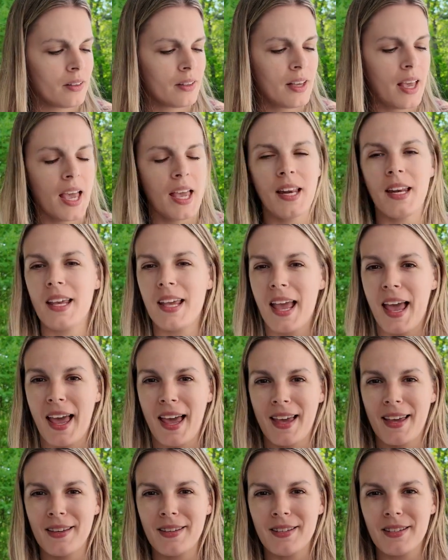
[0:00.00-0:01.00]
Katie
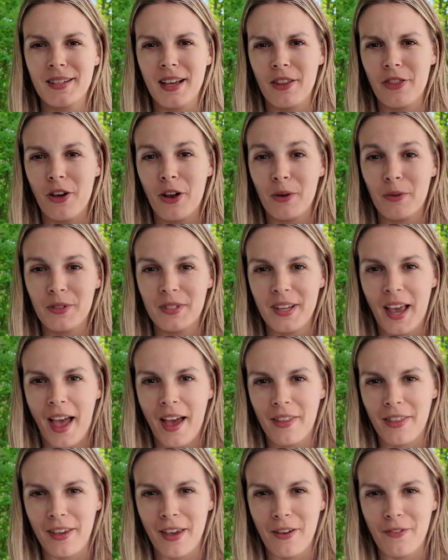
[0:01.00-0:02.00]
Hayes. I thought it was
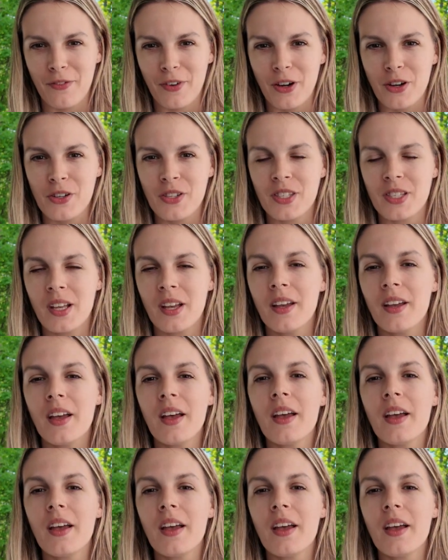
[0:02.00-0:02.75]
Kathy at first.